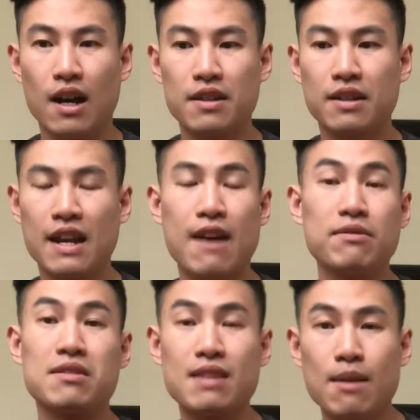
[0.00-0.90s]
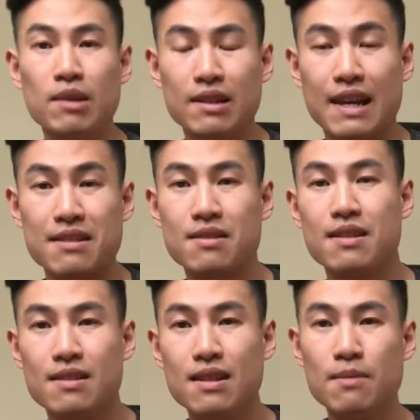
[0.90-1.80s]
gonna have the same
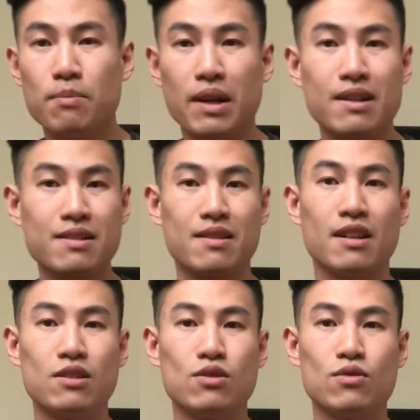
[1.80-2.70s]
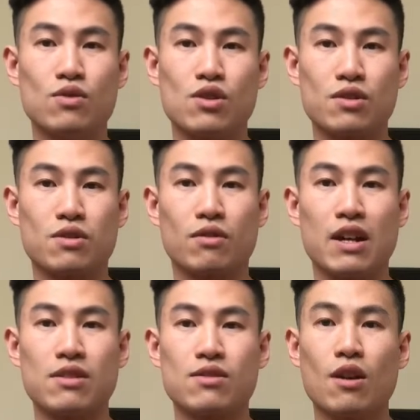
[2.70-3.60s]
elasticity, but it's gonna do just
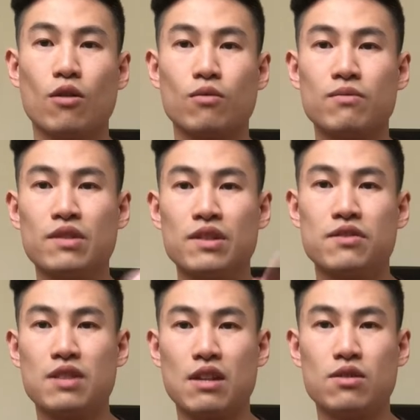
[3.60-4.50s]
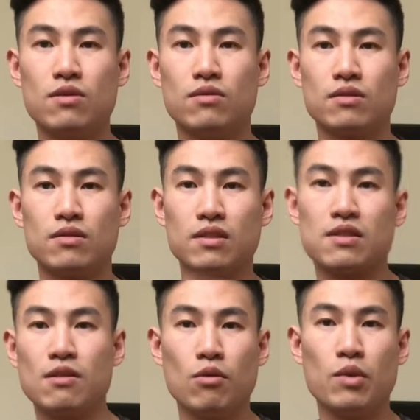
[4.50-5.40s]
great. So stay tuned, let's
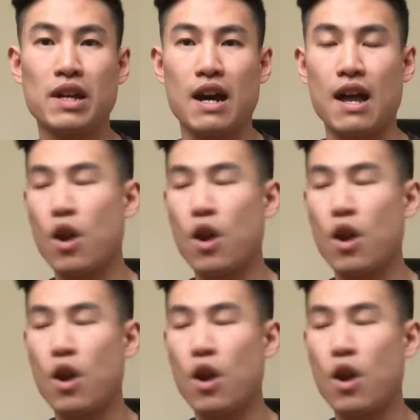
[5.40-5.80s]
see what we got.